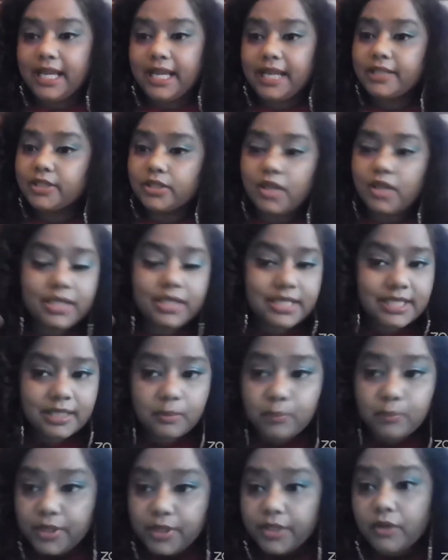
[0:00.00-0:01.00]
it's not
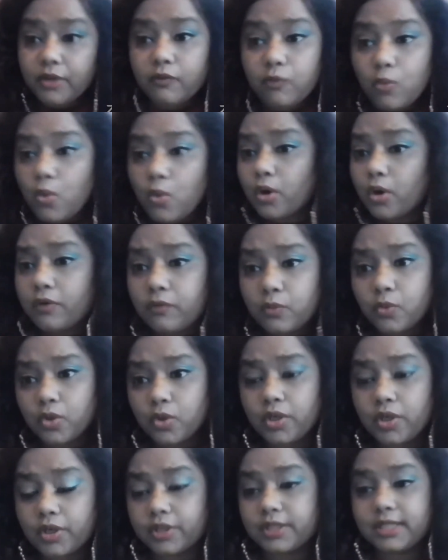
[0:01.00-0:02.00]
simply a war of
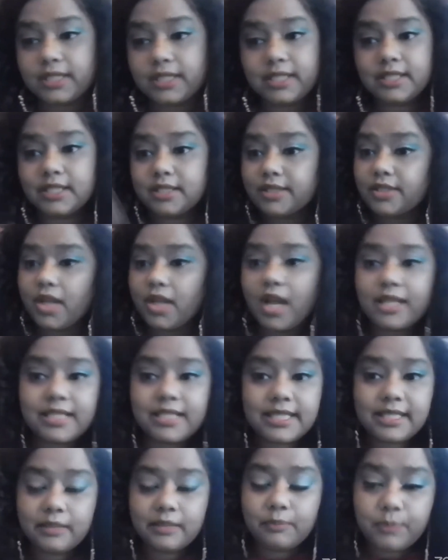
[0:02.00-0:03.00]
words, this is not
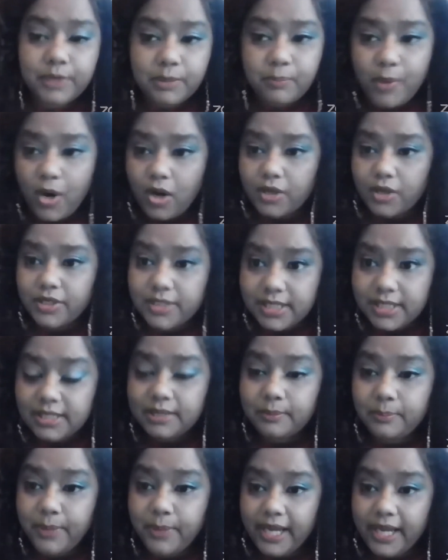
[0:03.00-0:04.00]
simply partisan
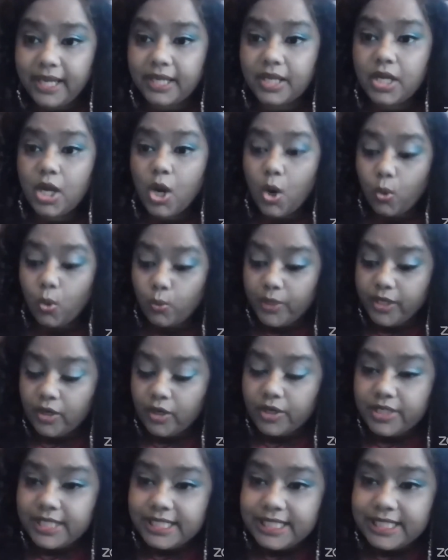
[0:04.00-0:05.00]
debate. We
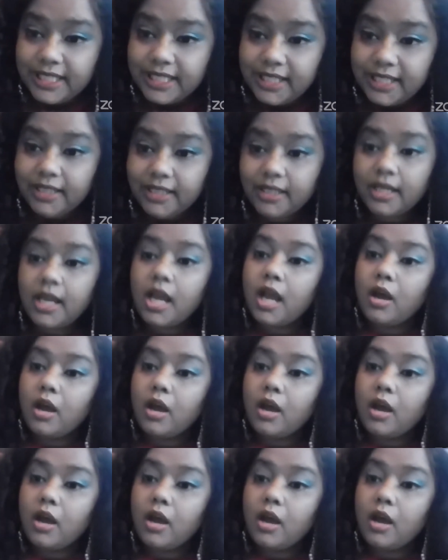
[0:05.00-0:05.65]
are seeing